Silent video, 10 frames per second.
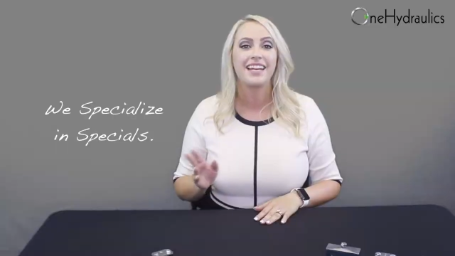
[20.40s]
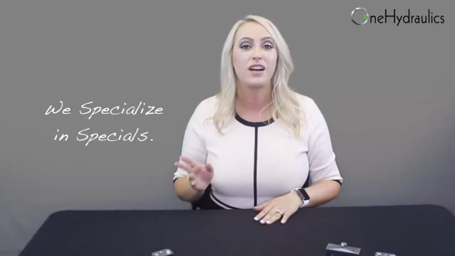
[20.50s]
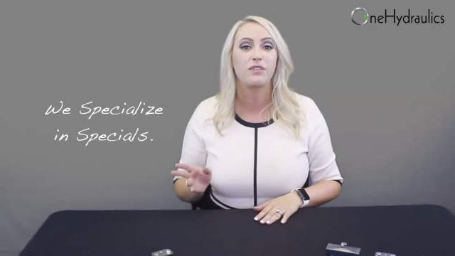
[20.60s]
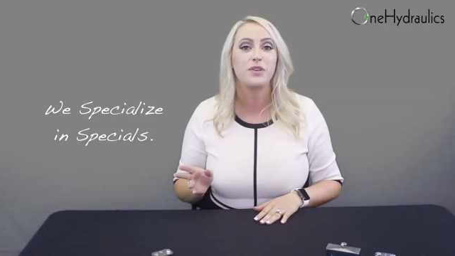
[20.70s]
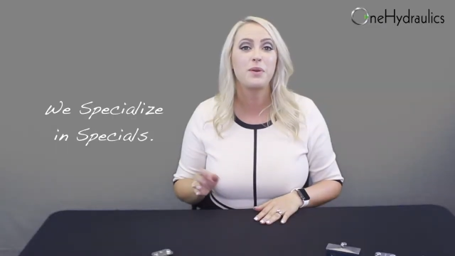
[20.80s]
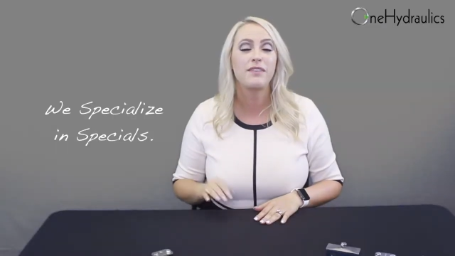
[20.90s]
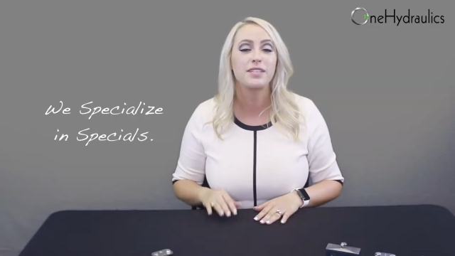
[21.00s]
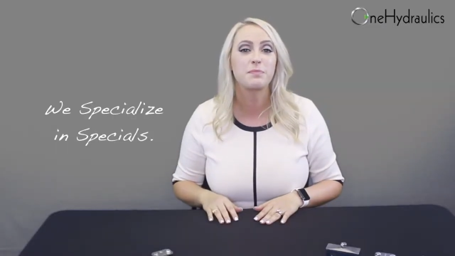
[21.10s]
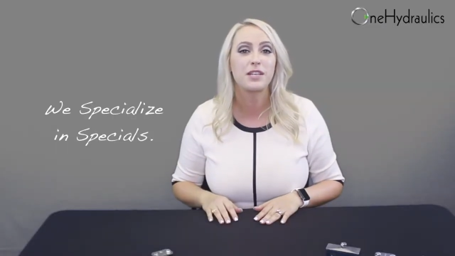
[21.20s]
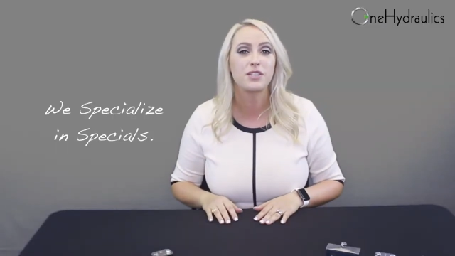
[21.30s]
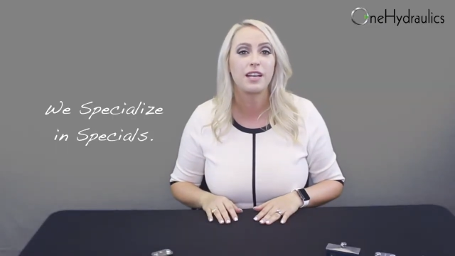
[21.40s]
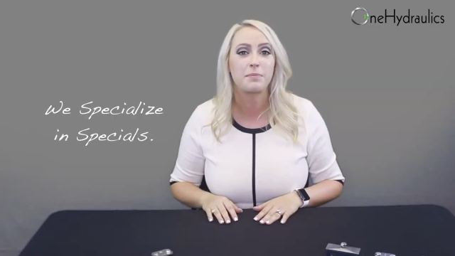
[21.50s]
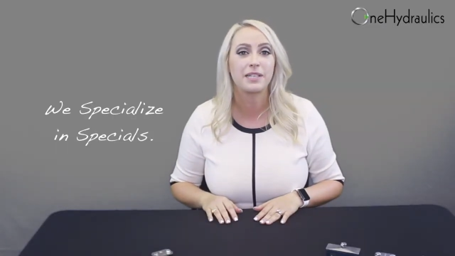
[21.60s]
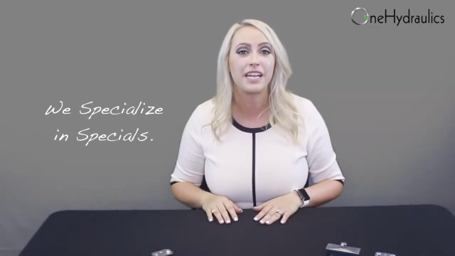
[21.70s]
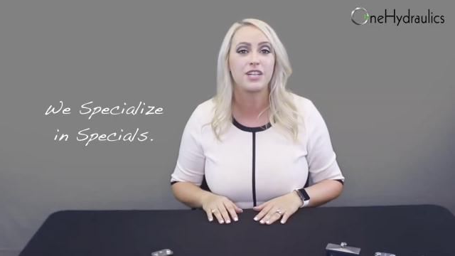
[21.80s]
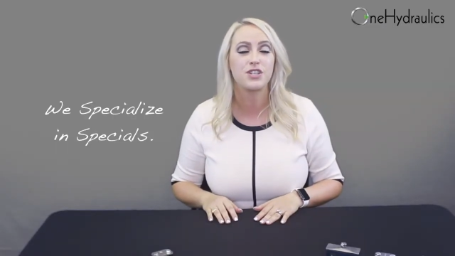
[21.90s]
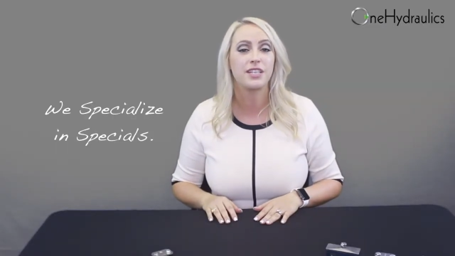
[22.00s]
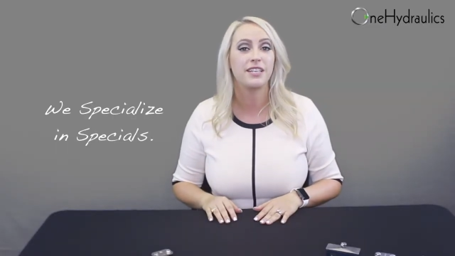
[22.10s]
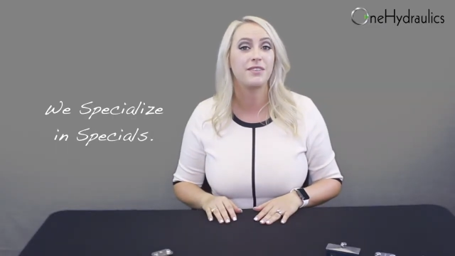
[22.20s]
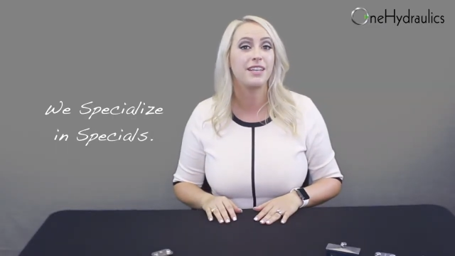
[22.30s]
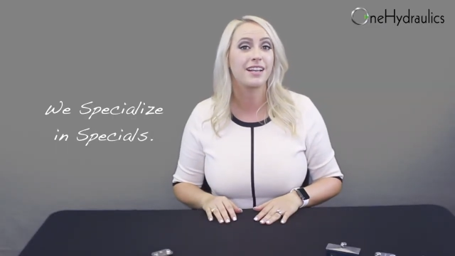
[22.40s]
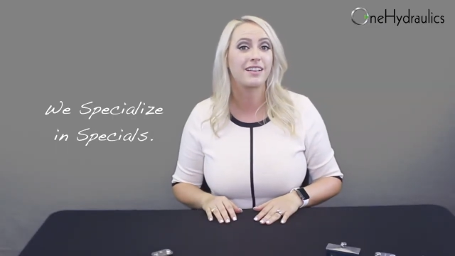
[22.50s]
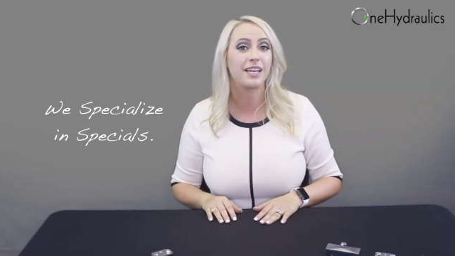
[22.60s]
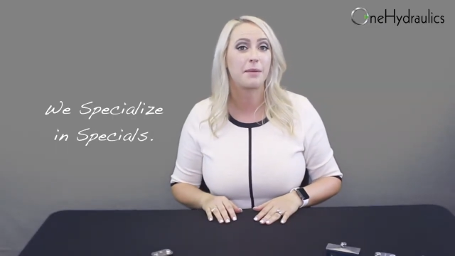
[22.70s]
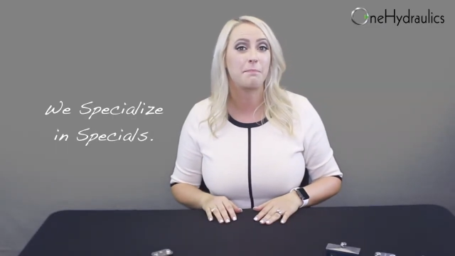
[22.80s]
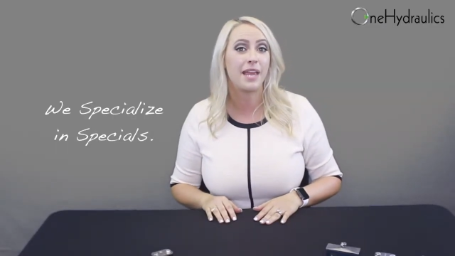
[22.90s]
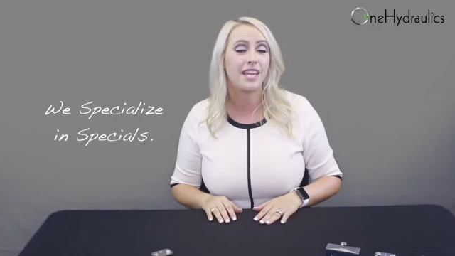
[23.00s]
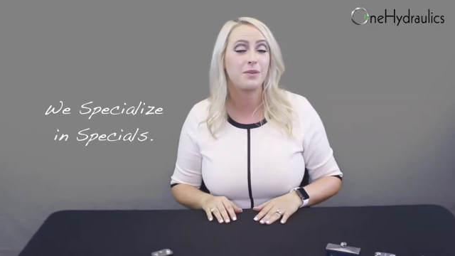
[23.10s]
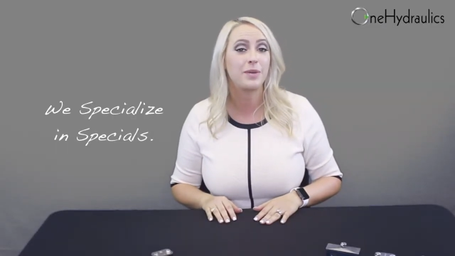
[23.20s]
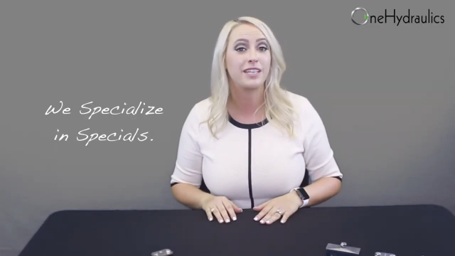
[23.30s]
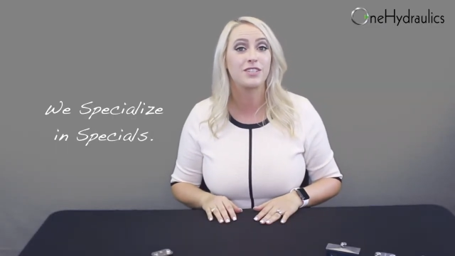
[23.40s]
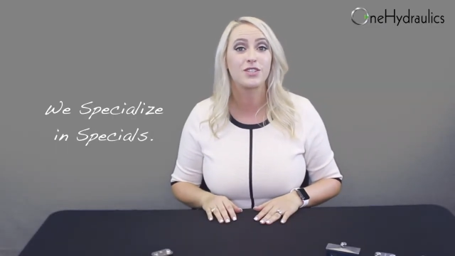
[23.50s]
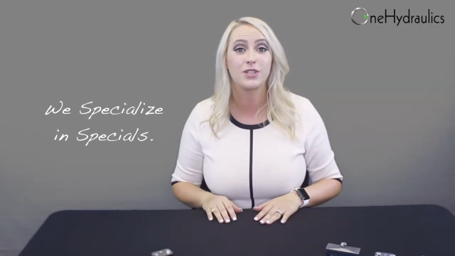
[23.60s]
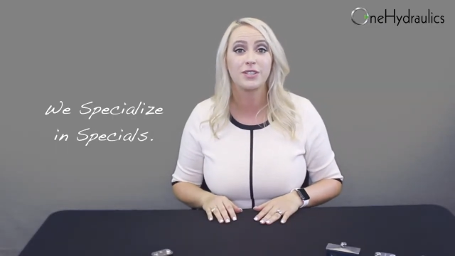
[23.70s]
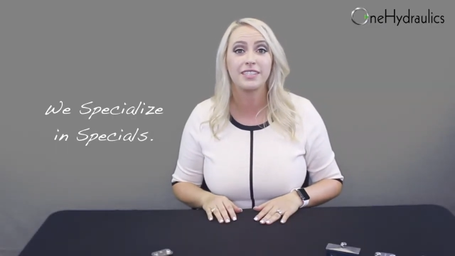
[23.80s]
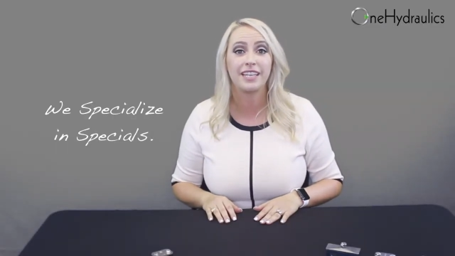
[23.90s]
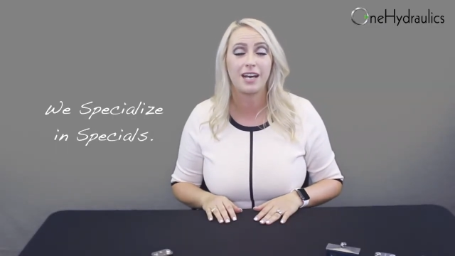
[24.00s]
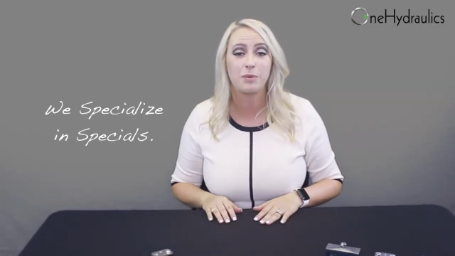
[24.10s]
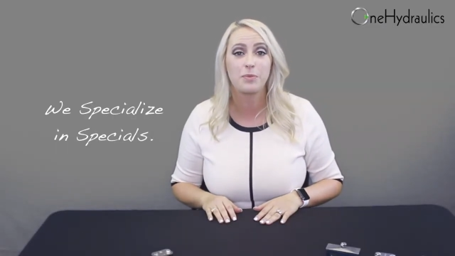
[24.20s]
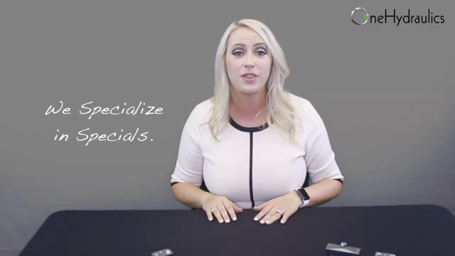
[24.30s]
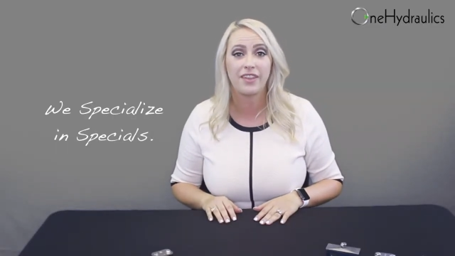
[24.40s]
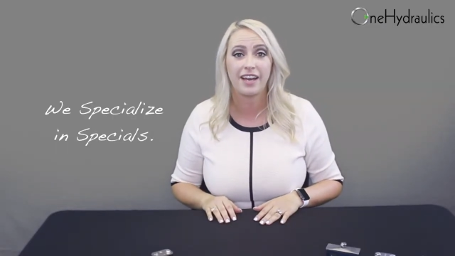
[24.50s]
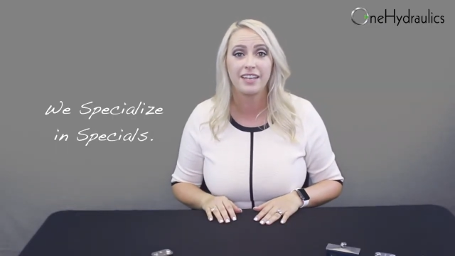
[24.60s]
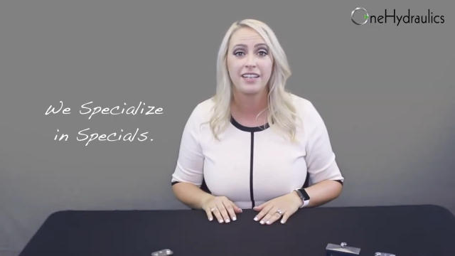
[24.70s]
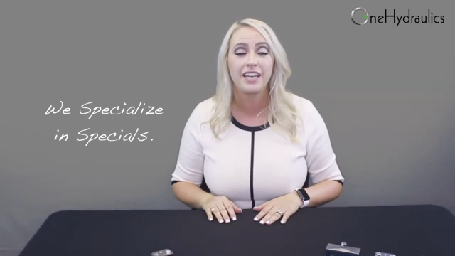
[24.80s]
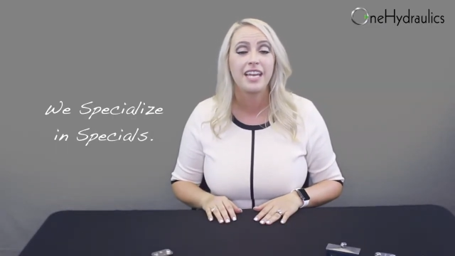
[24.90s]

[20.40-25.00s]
Now, if you have a special application and you need a clamp made, we can certainly help with that.